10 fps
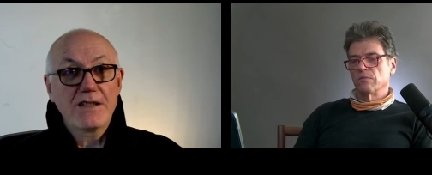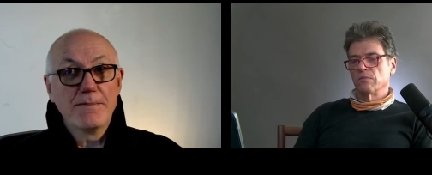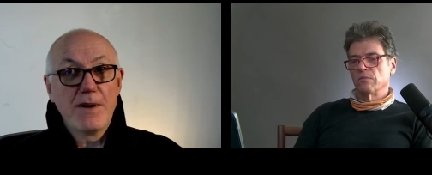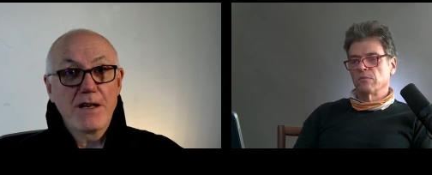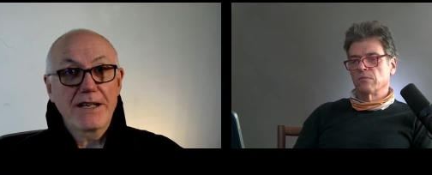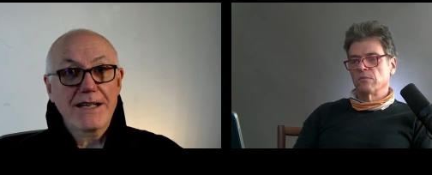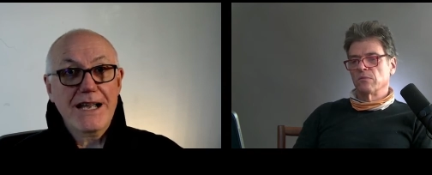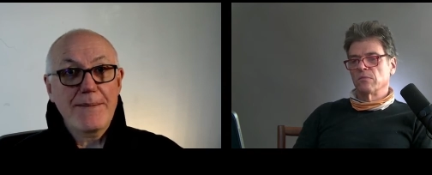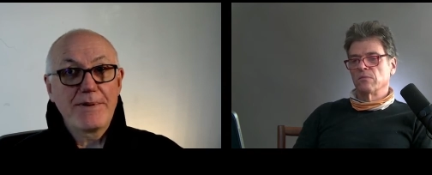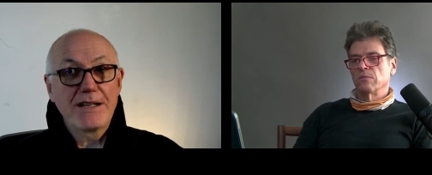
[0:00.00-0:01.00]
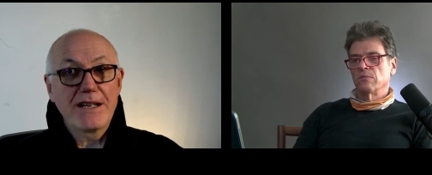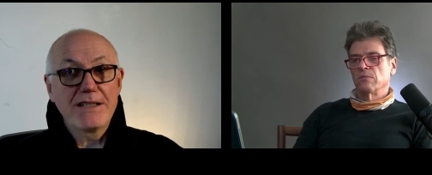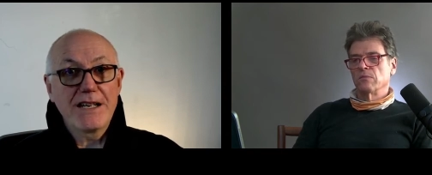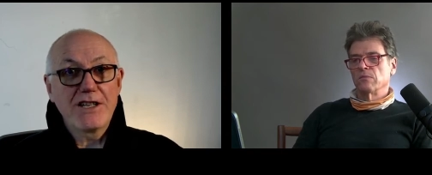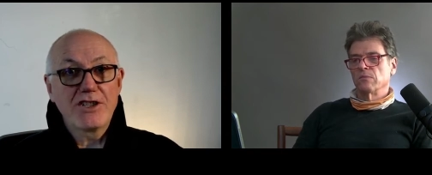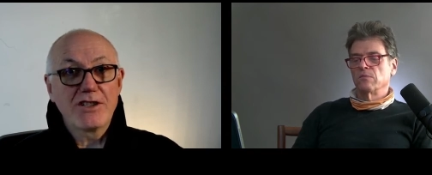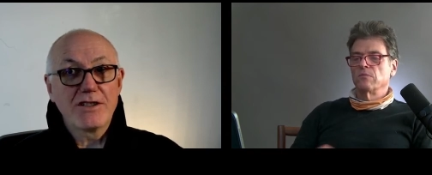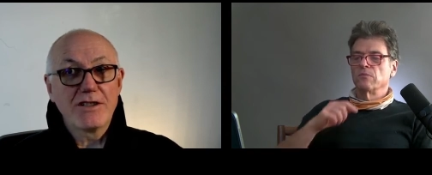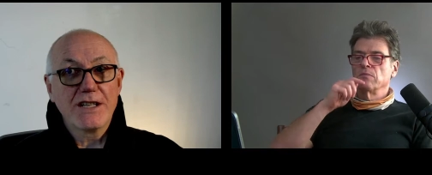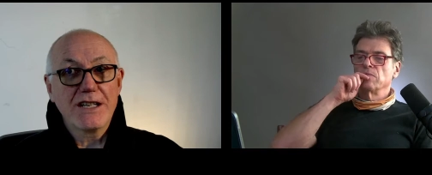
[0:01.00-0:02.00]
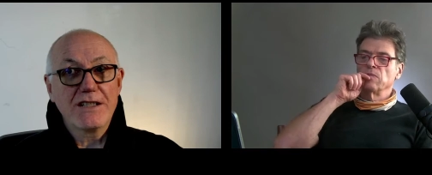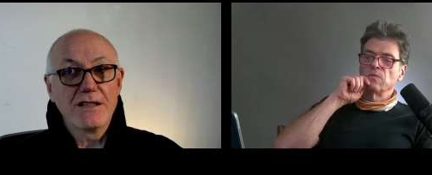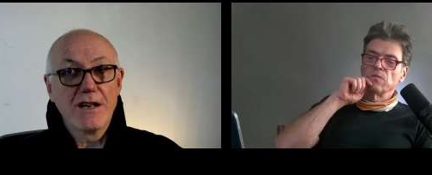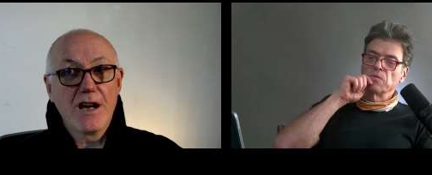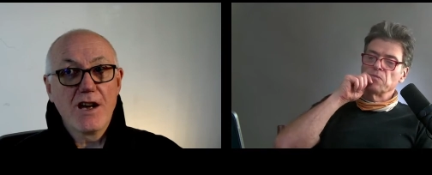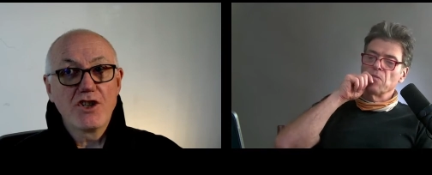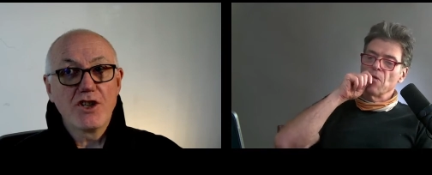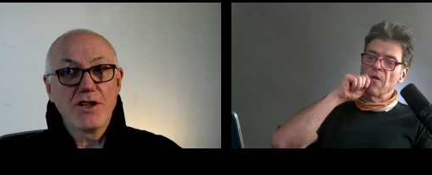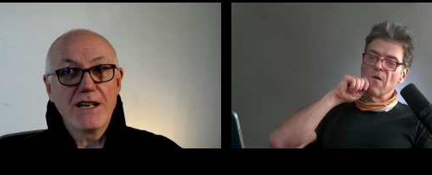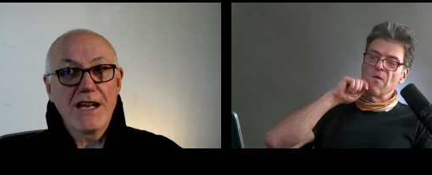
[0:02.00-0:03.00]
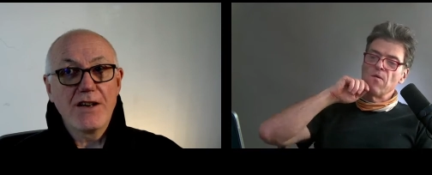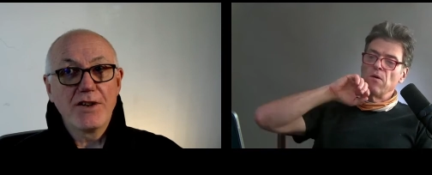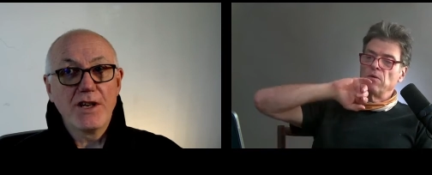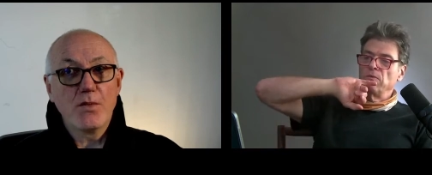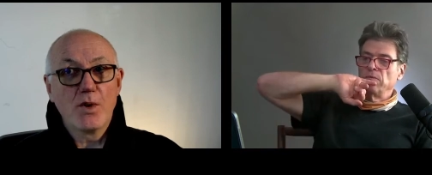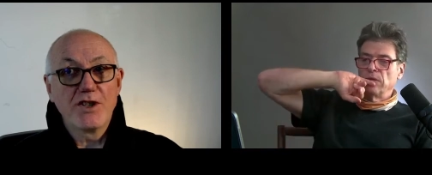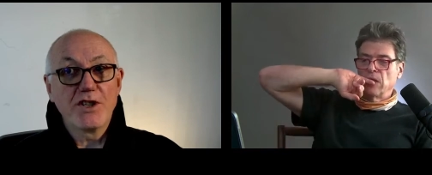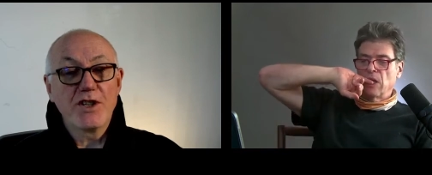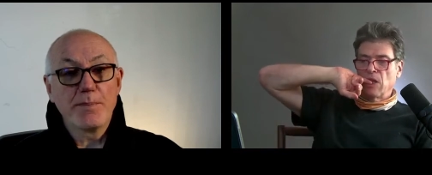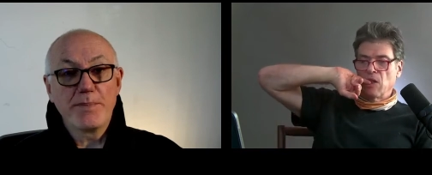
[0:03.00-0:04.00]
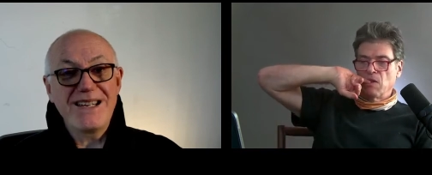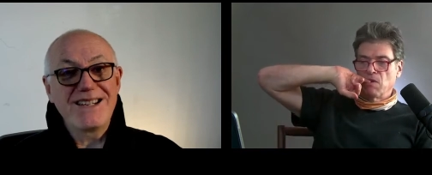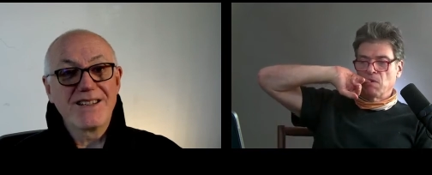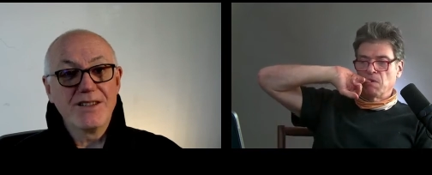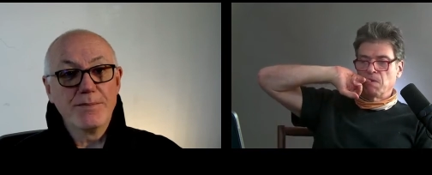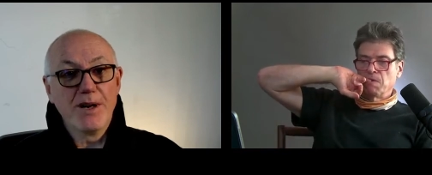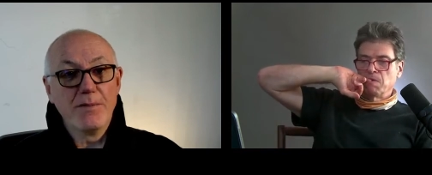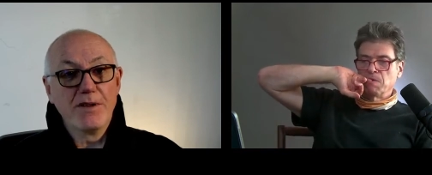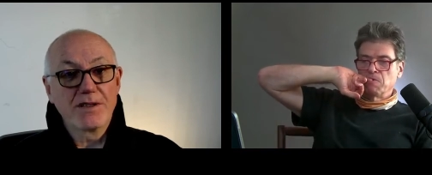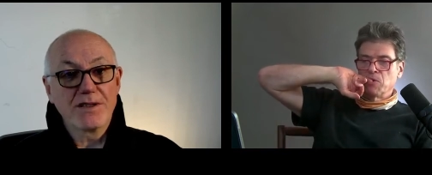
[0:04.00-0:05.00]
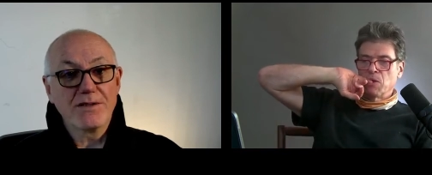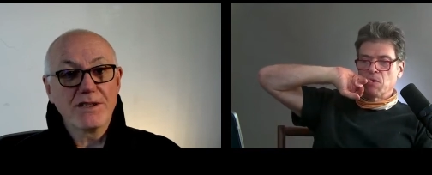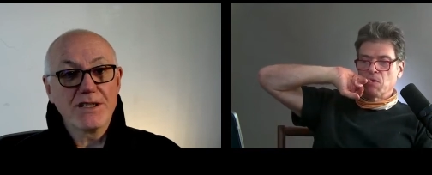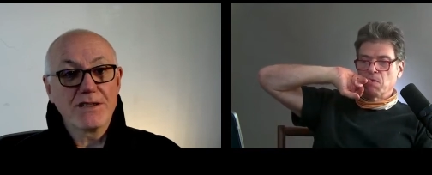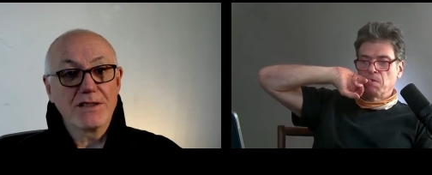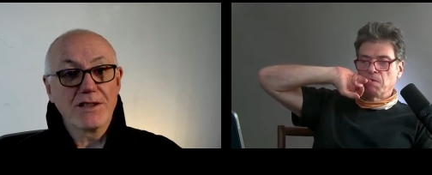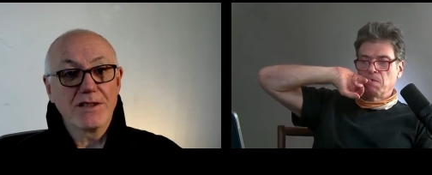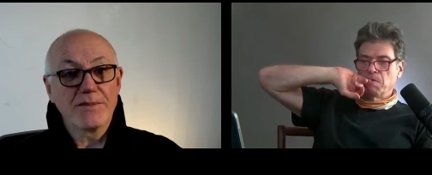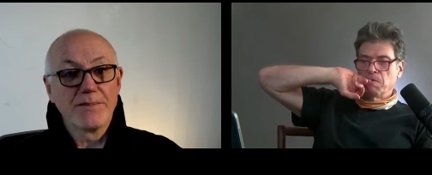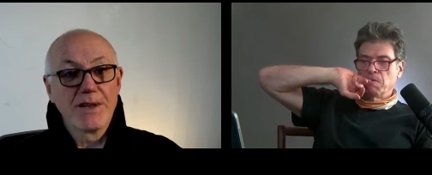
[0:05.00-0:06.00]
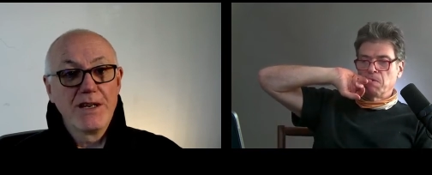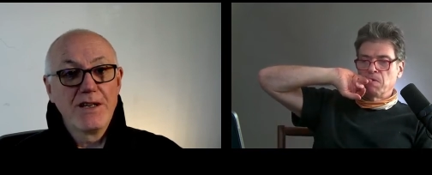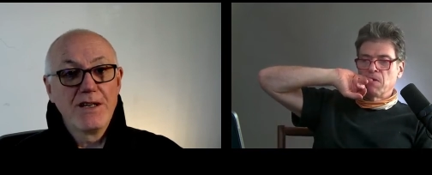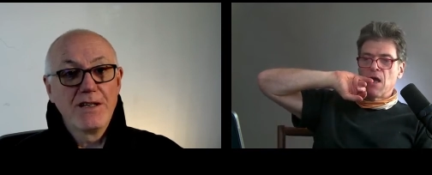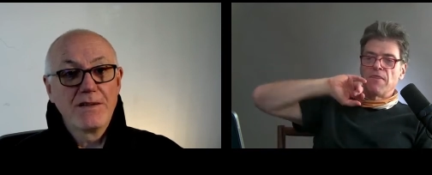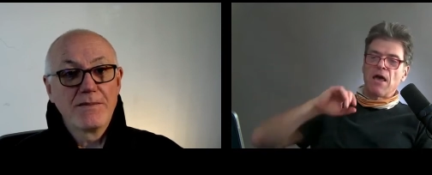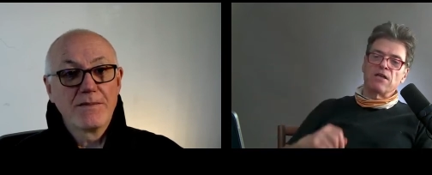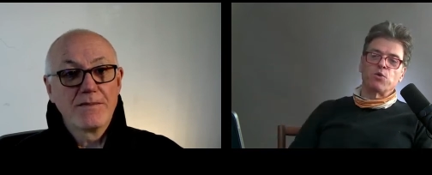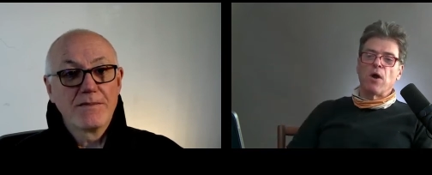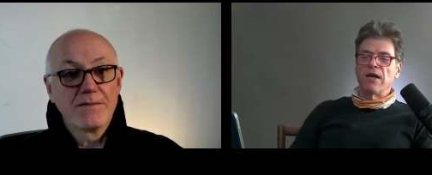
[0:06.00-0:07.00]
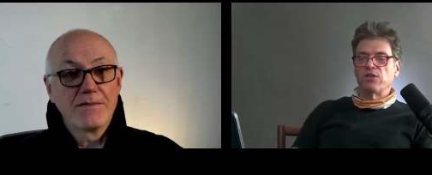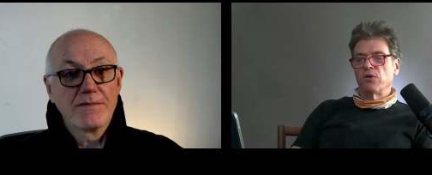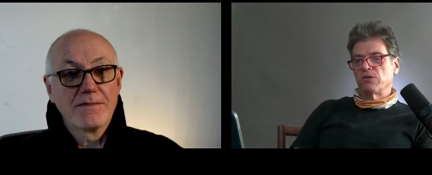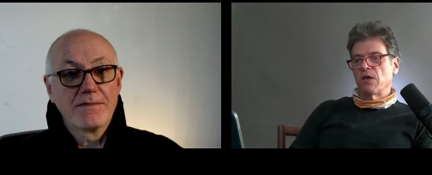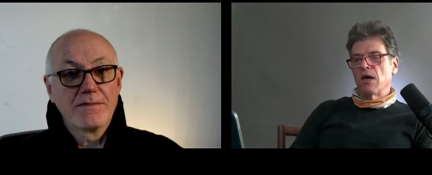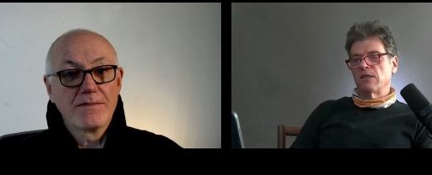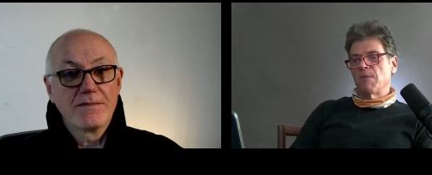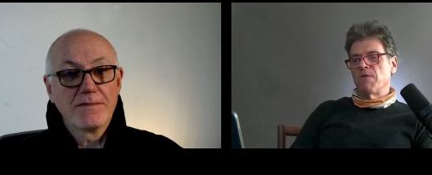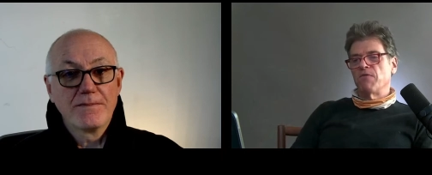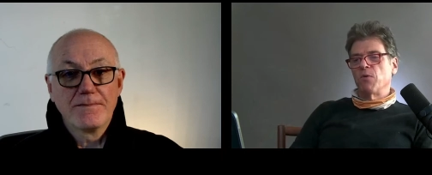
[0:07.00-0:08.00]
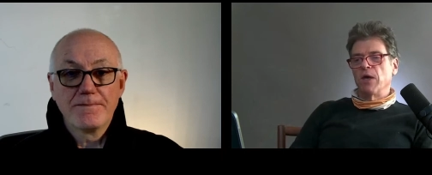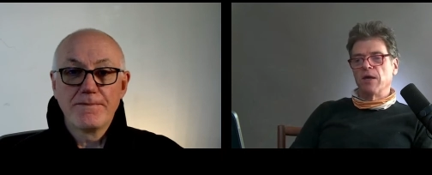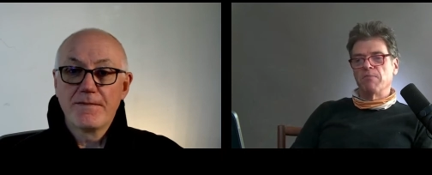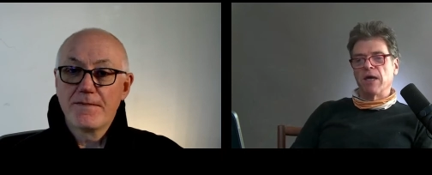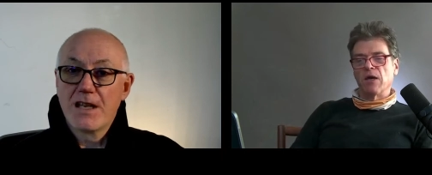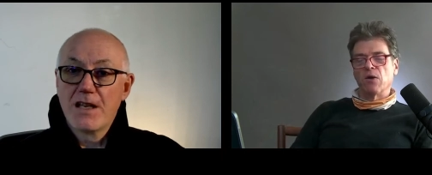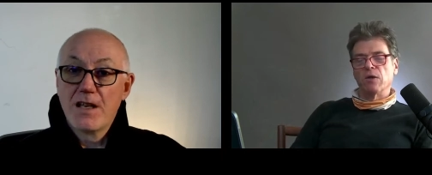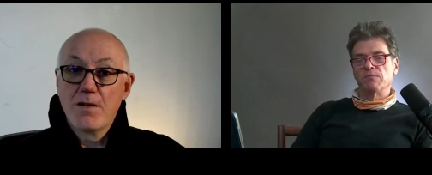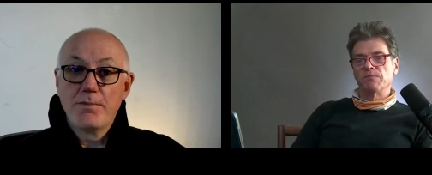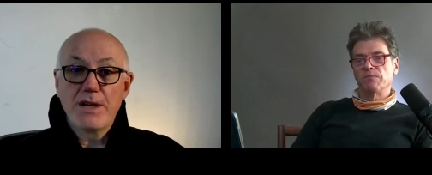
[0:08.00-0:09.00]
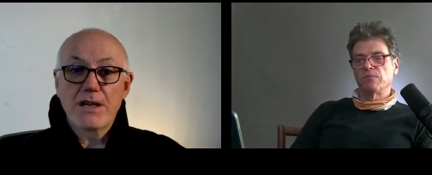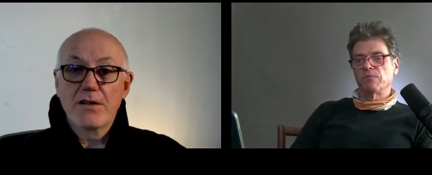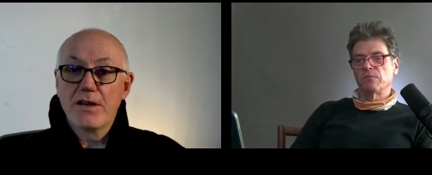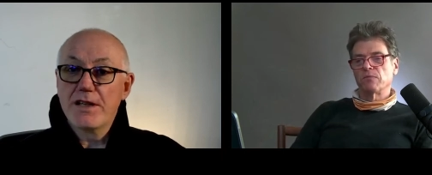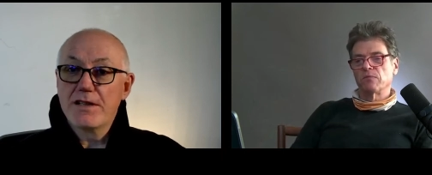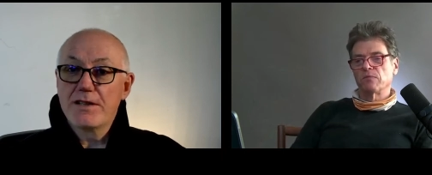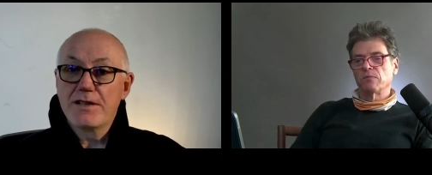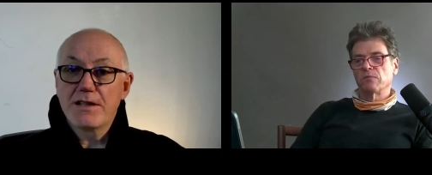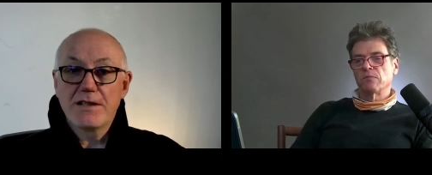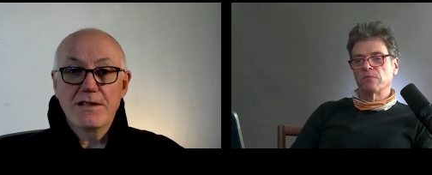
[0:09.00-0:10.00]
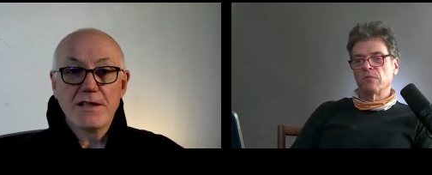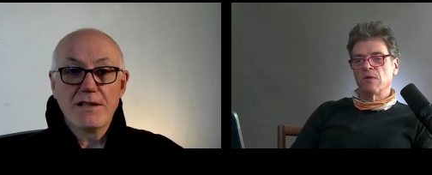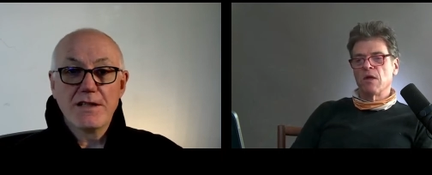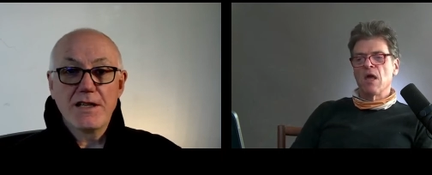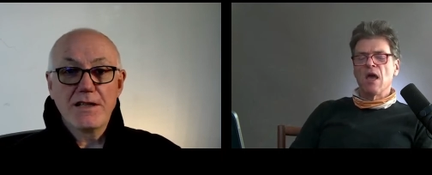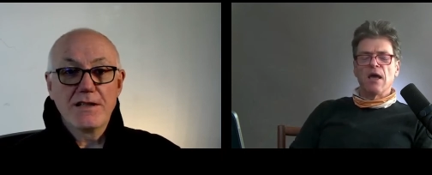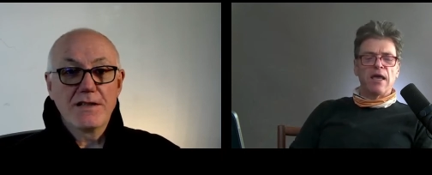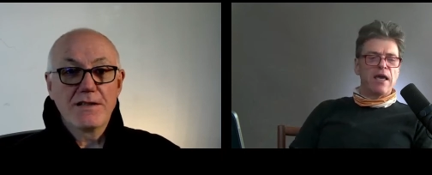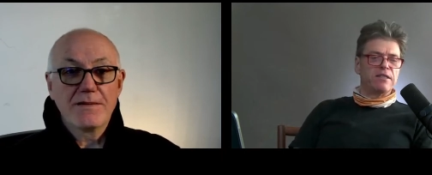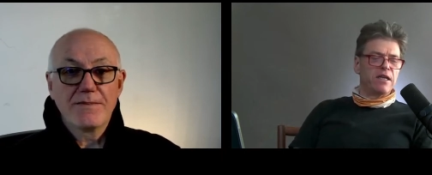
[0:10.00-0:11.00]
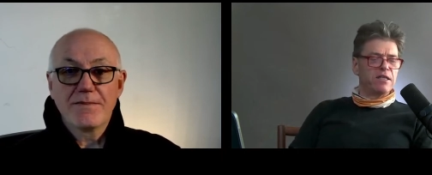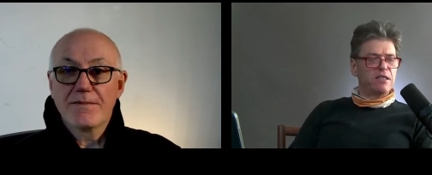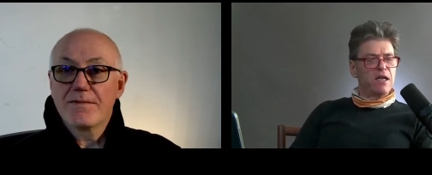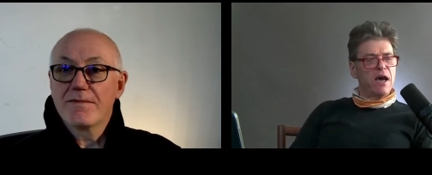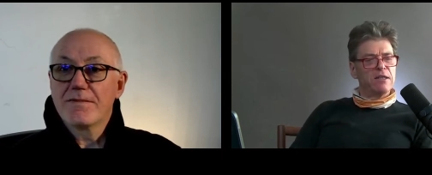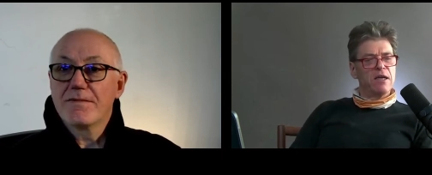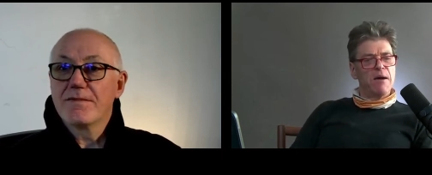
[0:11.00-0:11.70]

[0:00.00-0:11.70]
Speaker 1: market capitalization is larger now than it was at the peak of the bubble two years ago.
Speaker 2: And that's why it's your startup of the week, Bitcoin.
Speaker 1: Bitcoin is is indeed. Is it a
Speaker 2: startup though? I mean, no